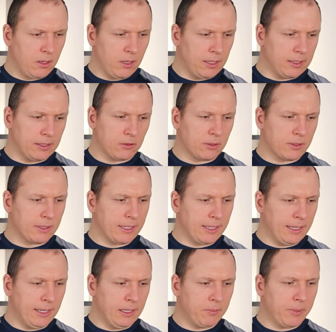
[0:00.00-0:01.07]
It is
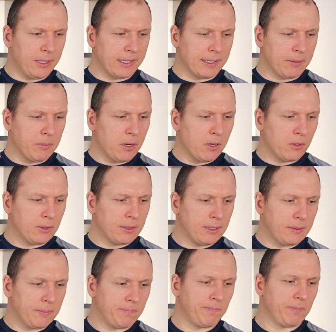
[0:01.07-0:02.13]
already in pairing mode.
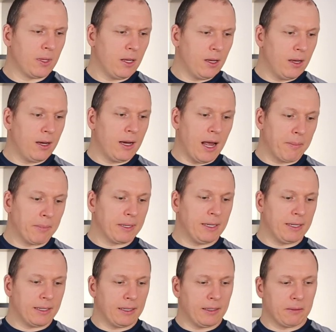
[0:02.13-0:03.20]
I'm
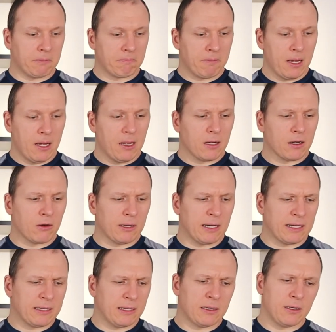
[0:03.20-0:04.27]
clicking
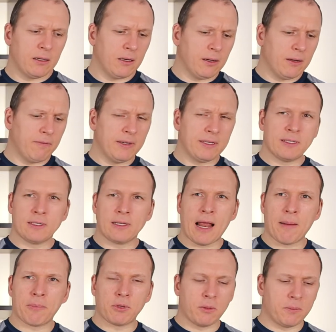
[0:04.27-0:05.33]
connected. This is
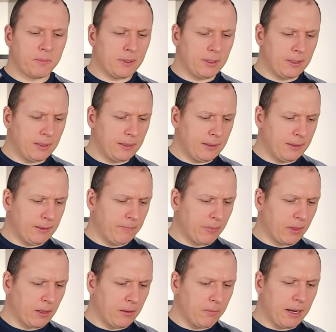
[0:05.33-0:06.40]
laptop,
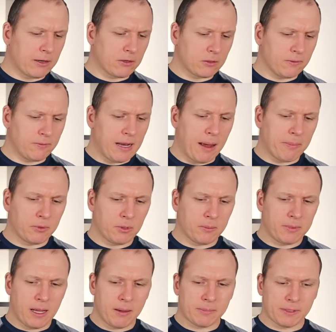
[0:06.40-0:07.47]
Microsoft
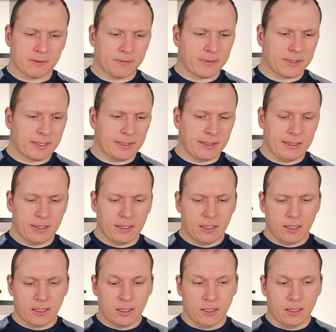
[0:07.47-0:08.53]
laptop number 3.
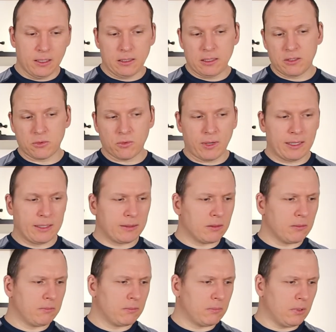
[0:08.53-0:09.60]
It is quite
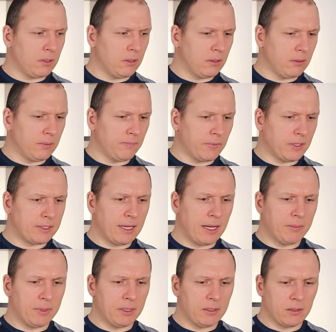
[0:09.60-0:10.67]

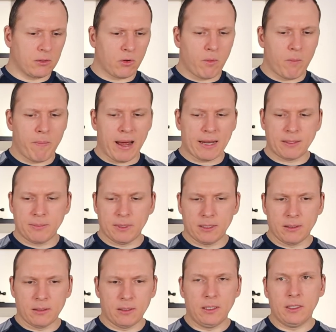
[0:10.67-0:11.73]
stable,
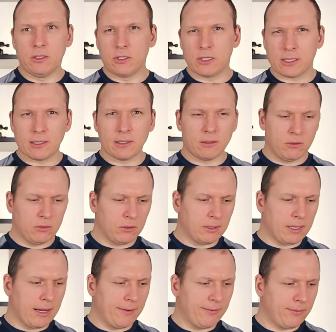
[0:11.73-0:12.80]
compatible in general. You don't
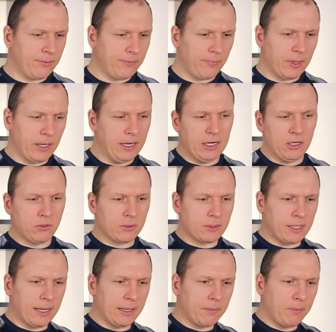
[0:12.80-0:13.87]
have
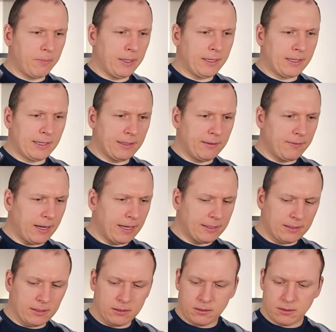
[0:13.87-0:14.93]
issues like pairing
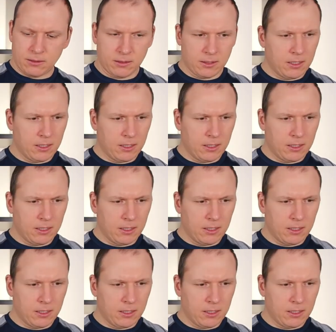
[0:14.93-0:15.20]
devices.